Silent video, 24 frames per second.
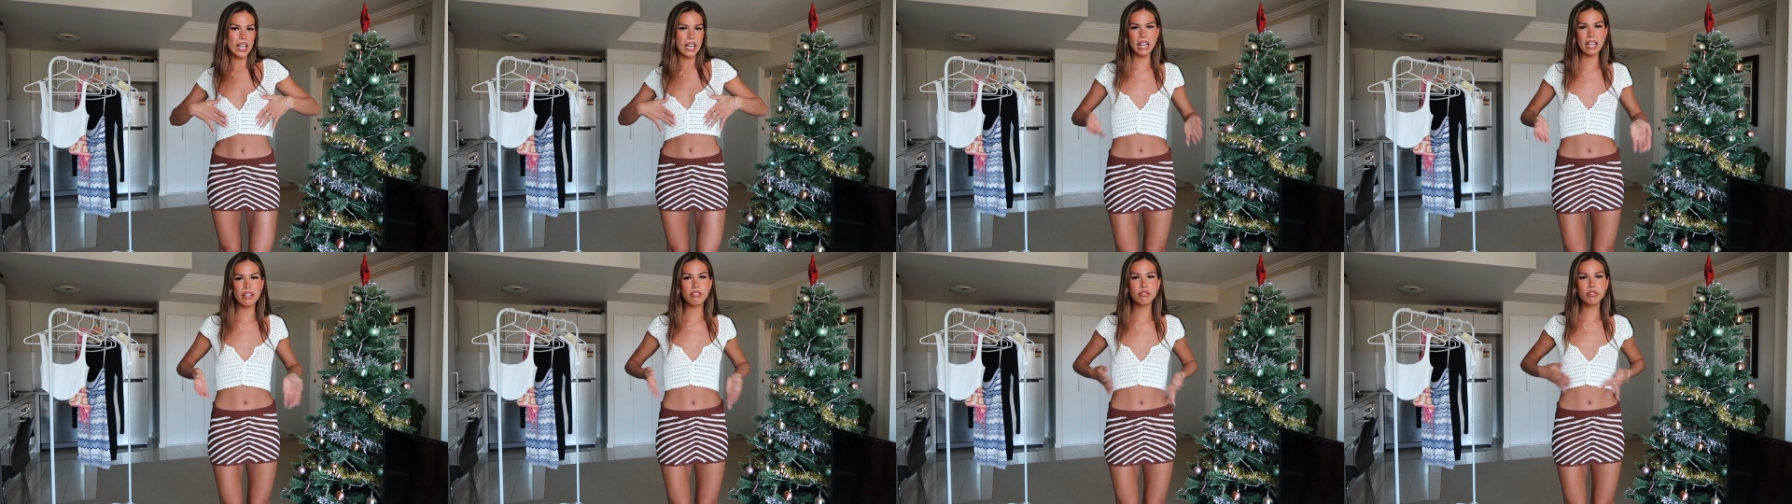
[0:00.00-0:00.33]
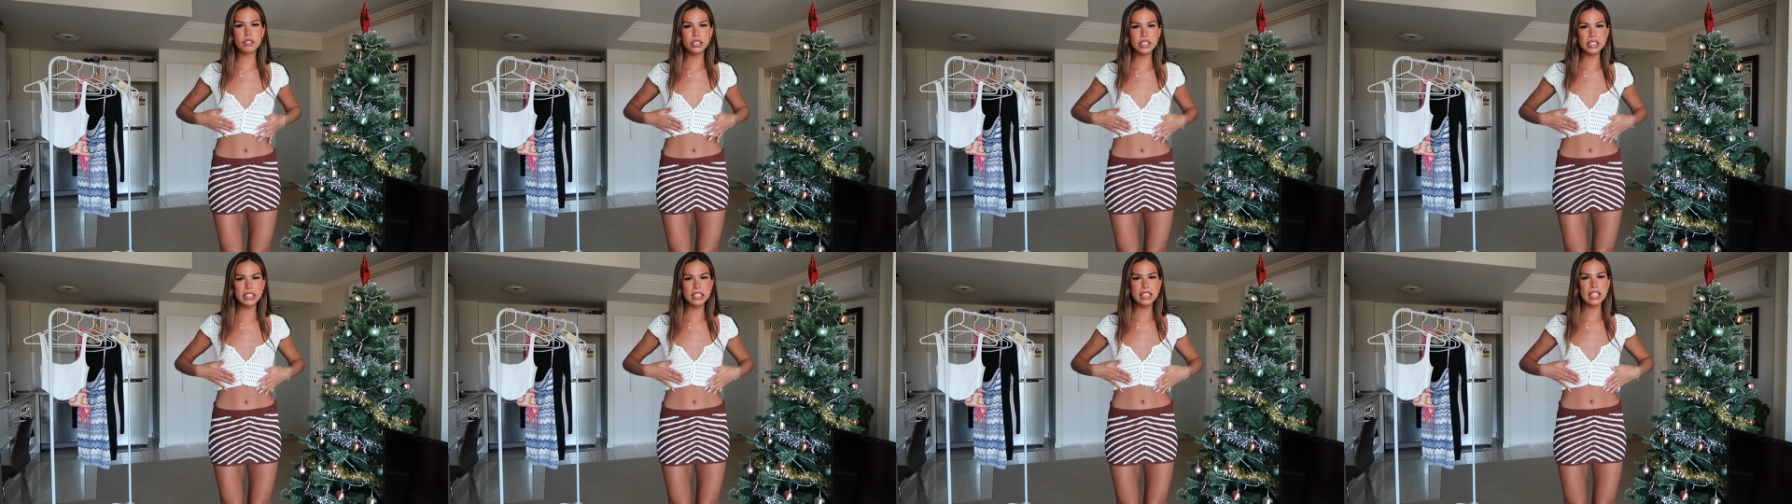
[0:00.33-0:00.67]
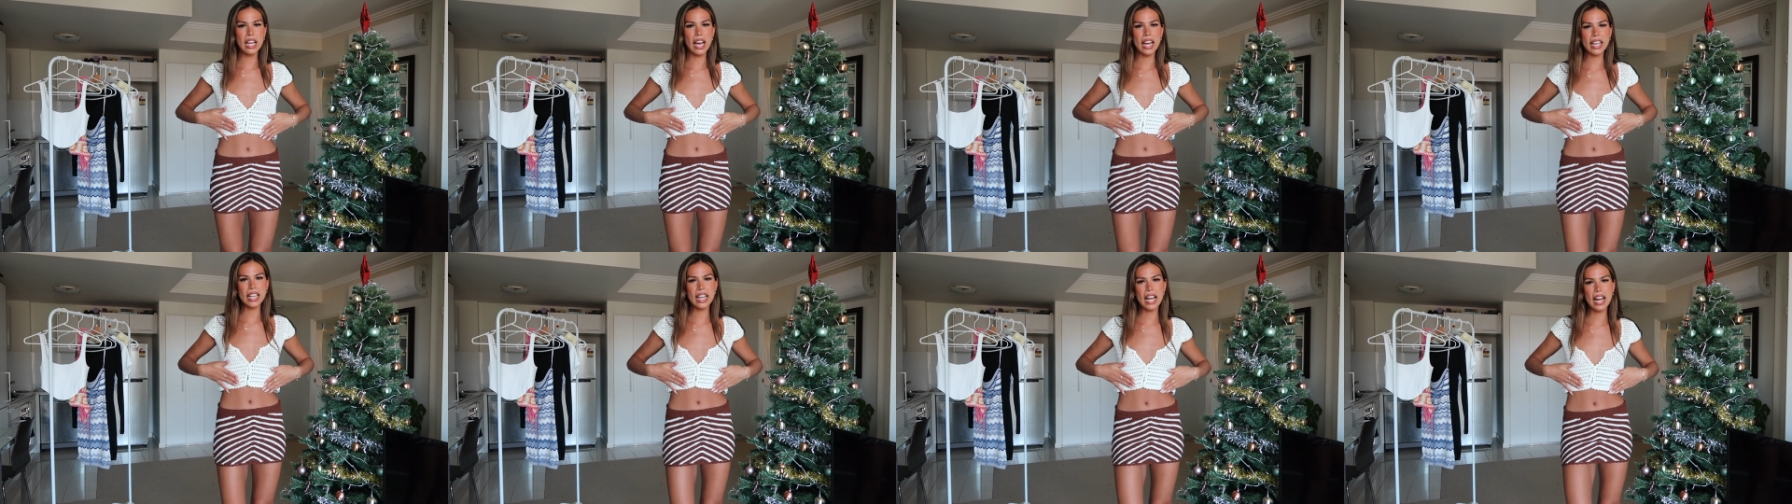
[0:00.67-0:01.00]
I really
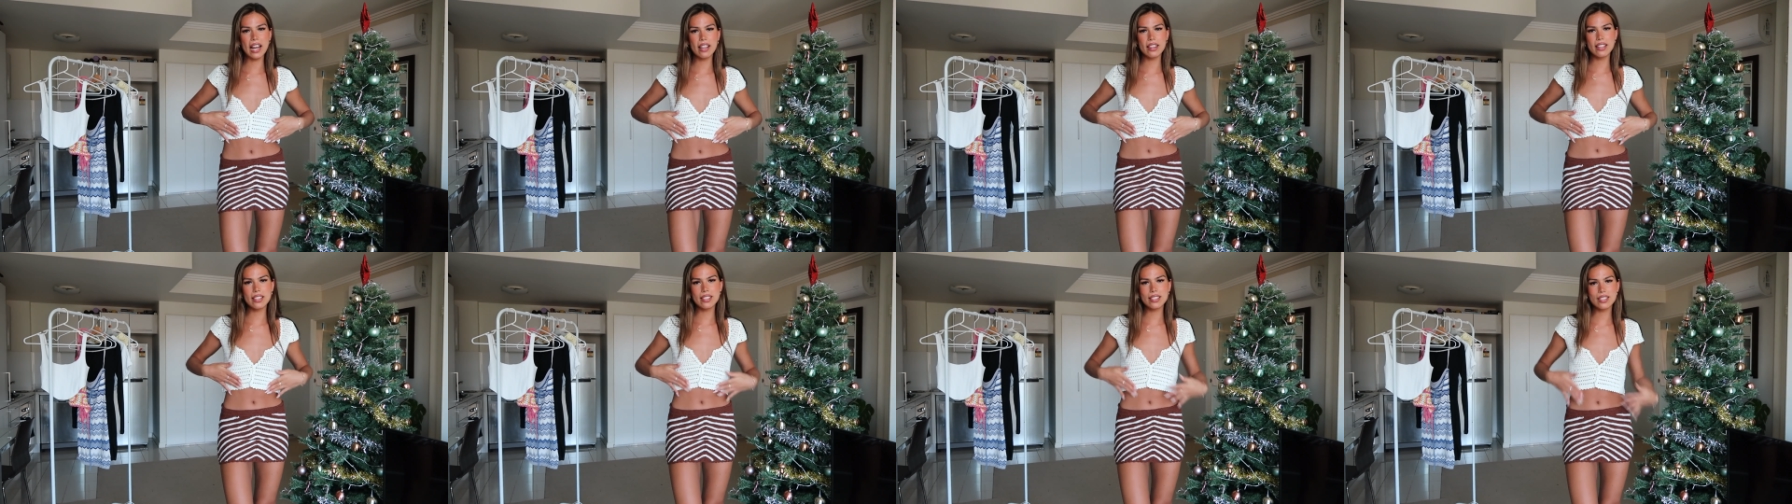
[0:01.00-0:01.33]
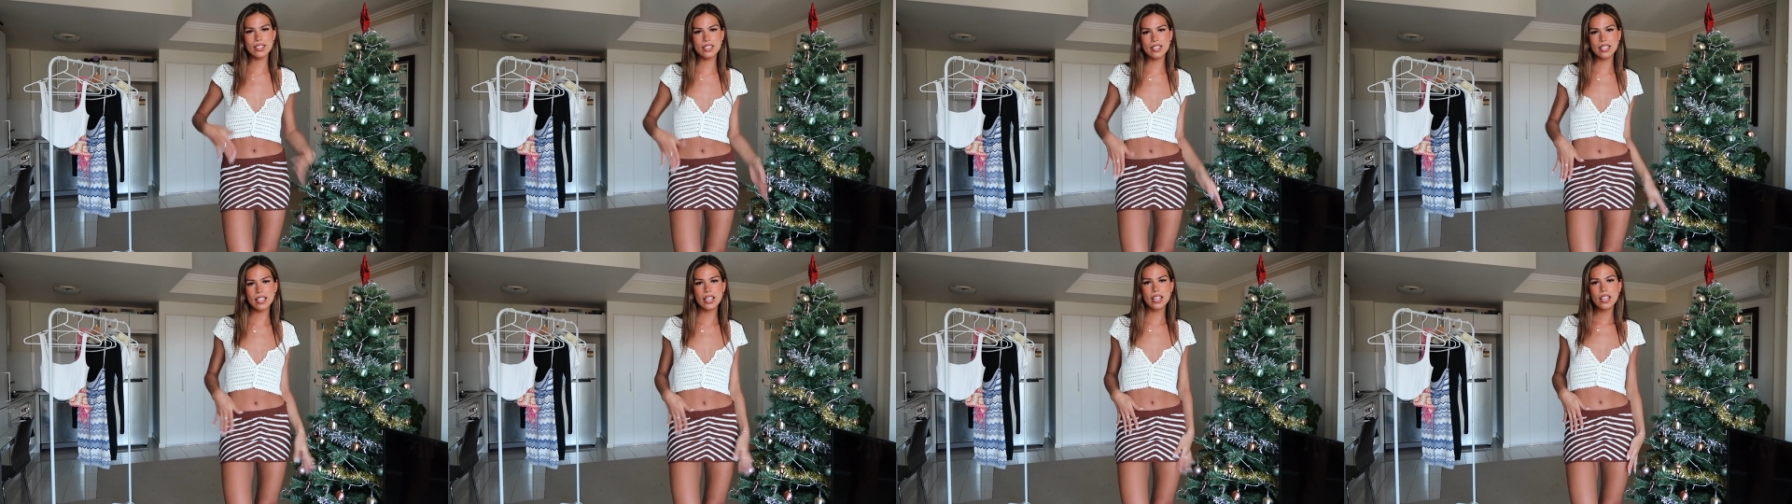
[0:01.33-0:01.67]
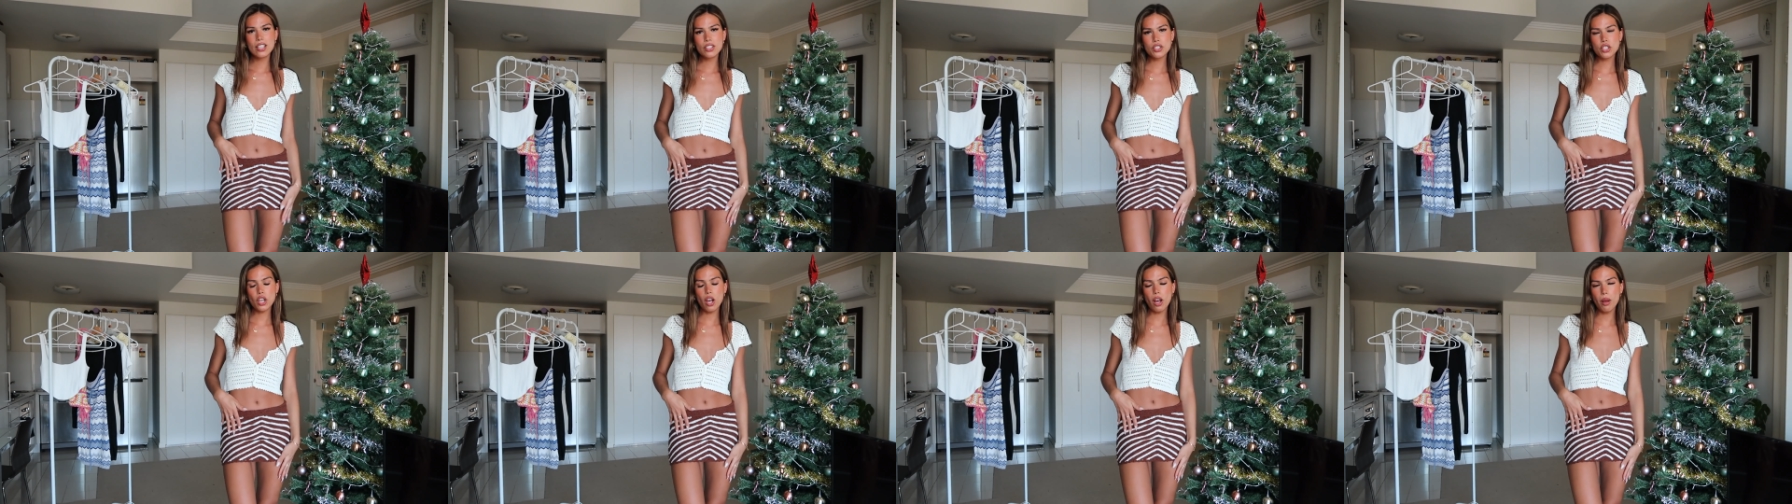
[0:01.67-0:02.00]
like how this
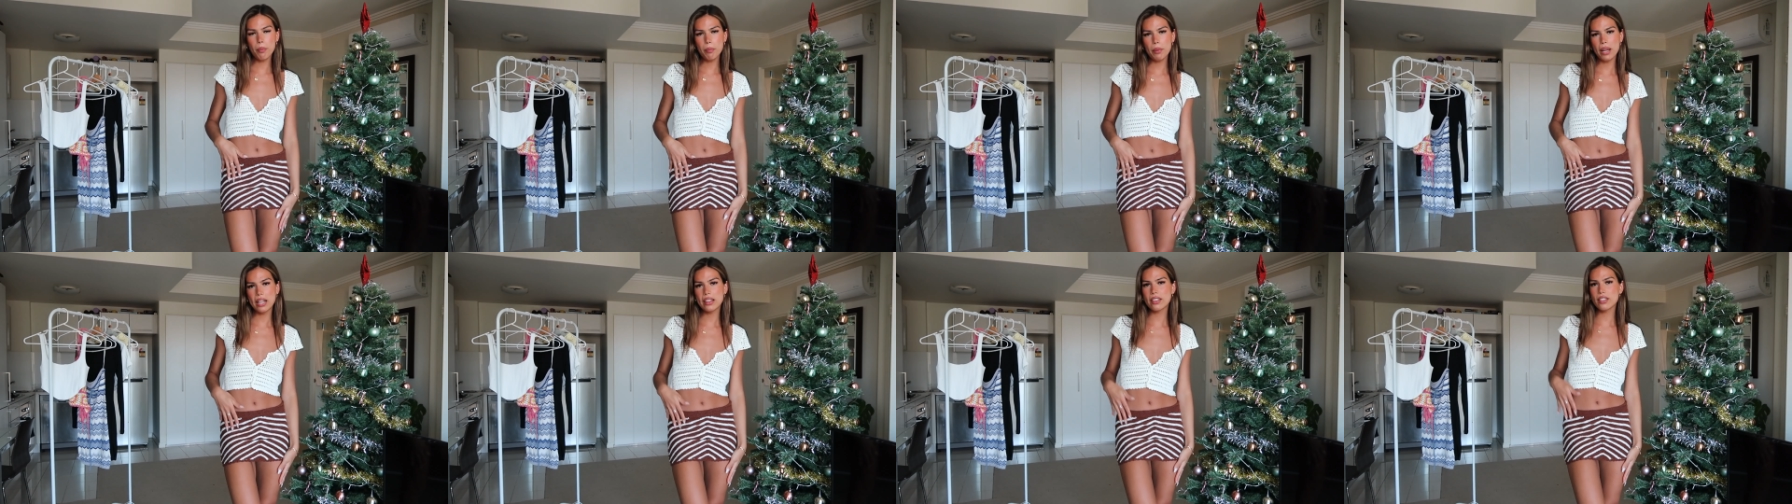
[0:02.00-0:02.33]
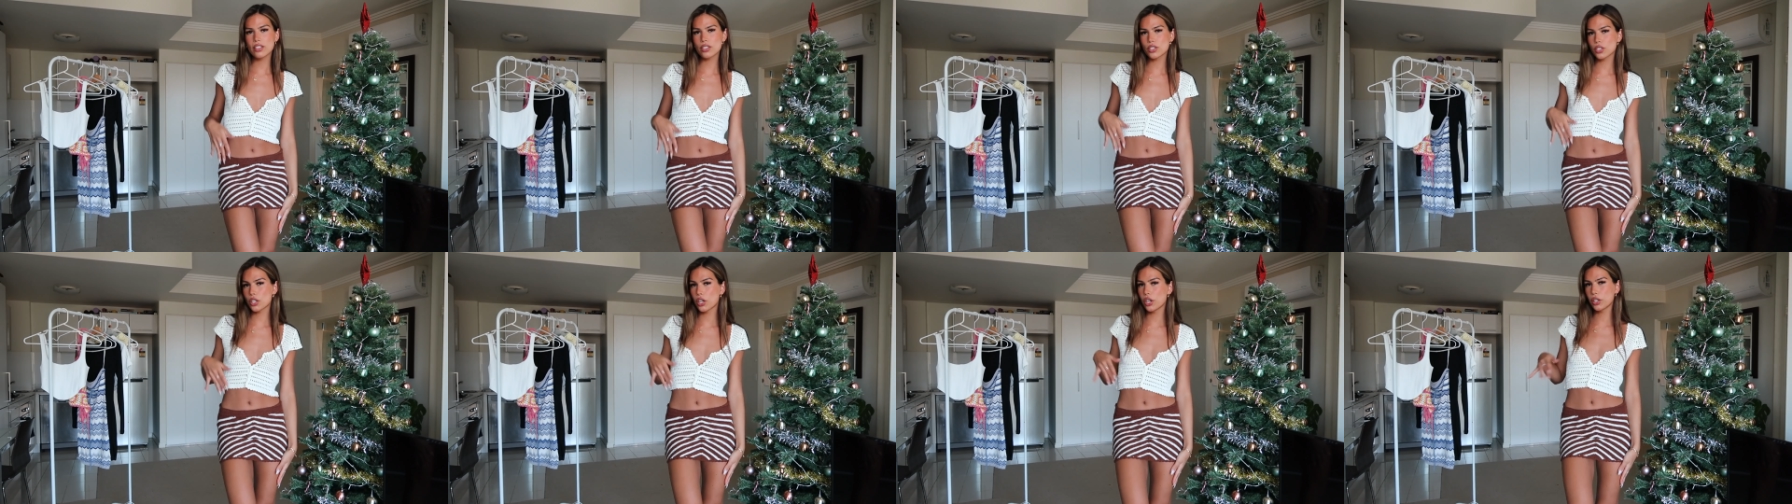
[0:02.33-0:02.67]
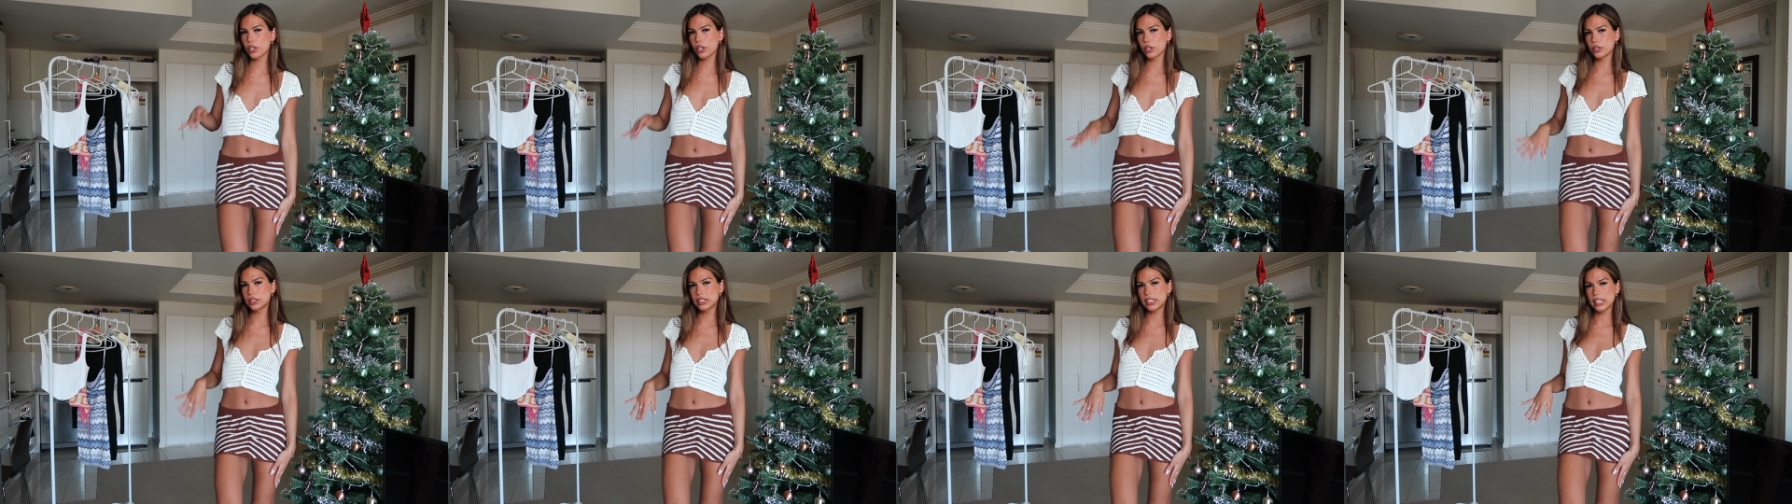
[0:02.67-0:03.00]
top and the skirt
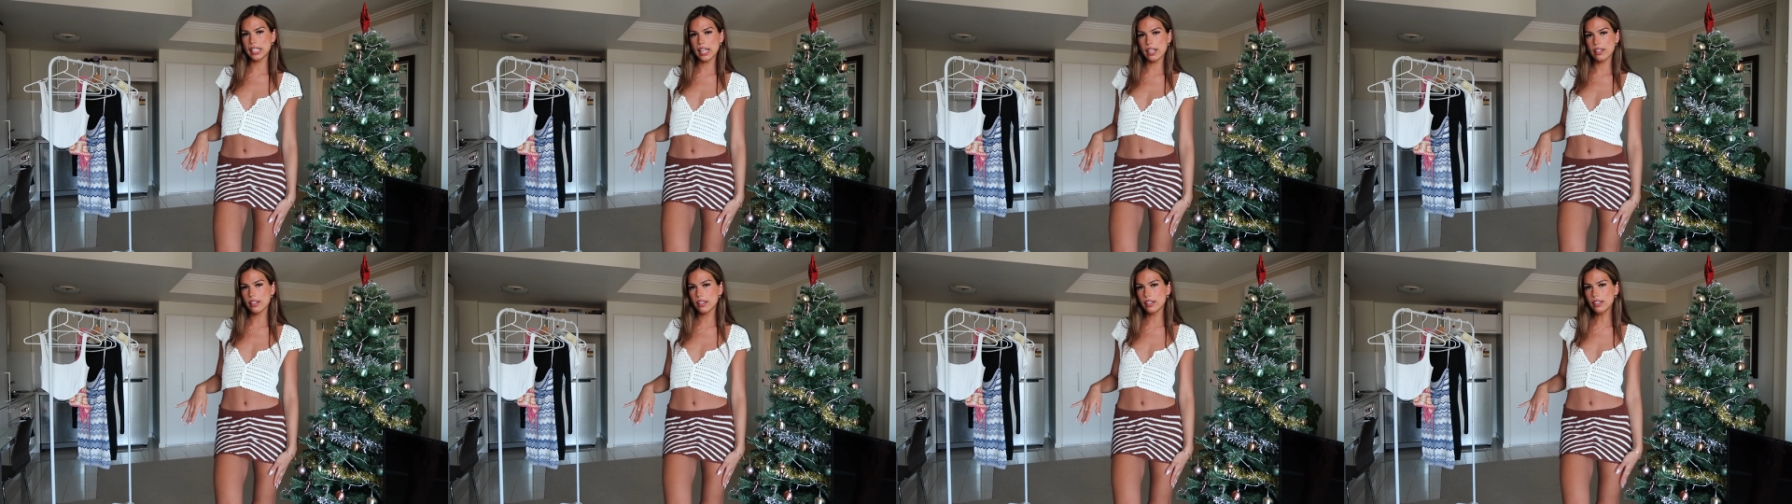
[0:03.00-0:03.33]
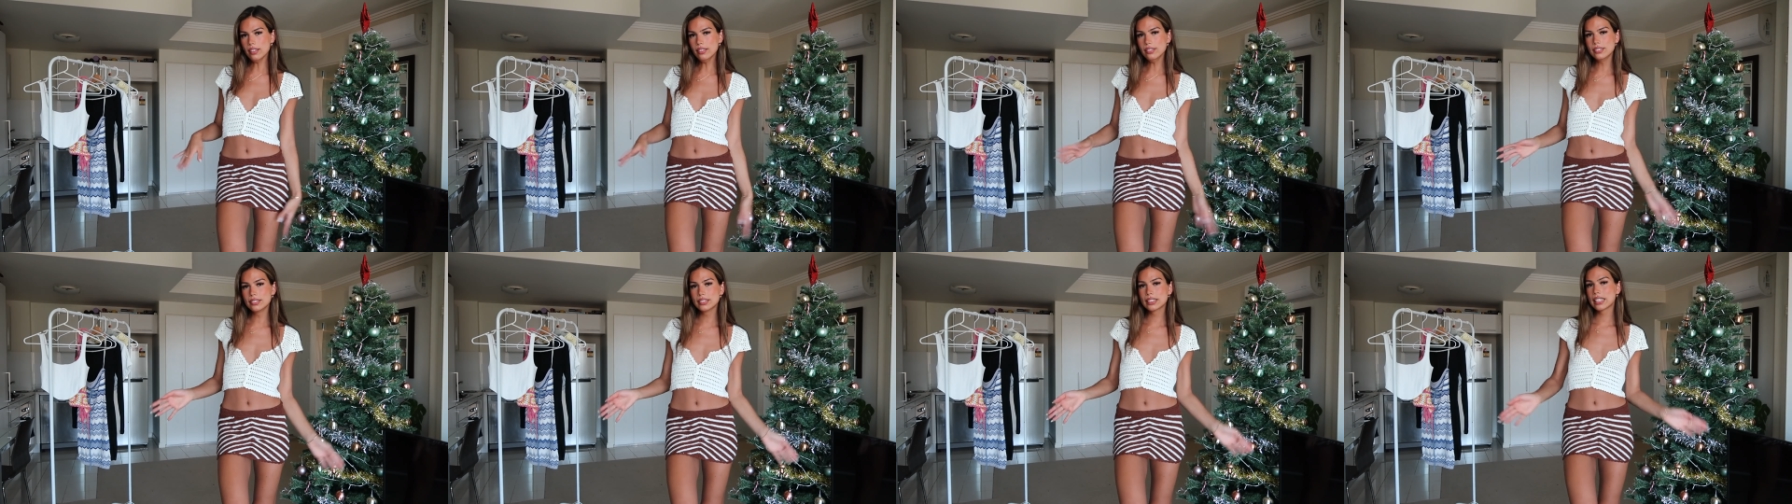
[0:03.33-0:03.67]
go together.